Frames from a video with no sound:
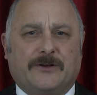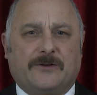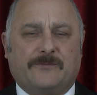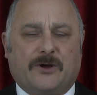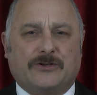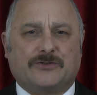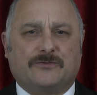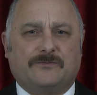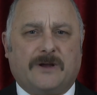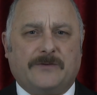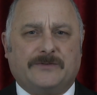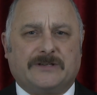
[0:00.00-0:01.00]
commercial
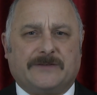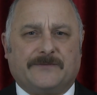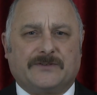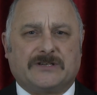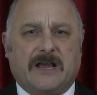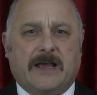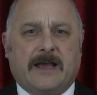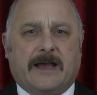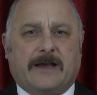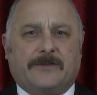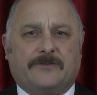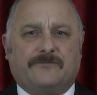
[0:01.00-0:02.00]
motives,
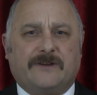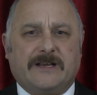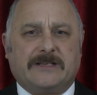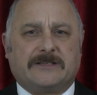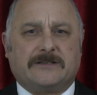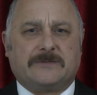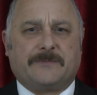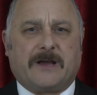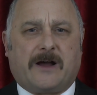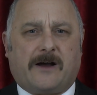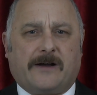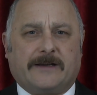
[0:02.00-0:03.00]
and the reasons
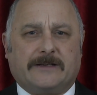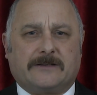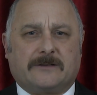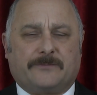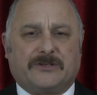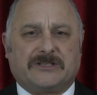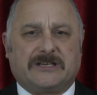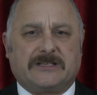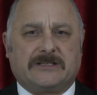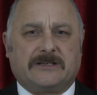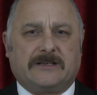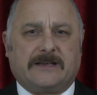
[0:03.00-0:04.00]
behind the
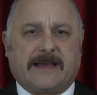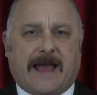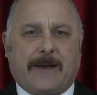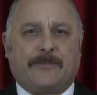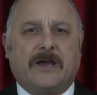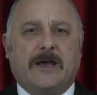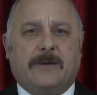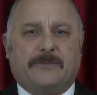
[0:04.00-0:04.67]
persistent gap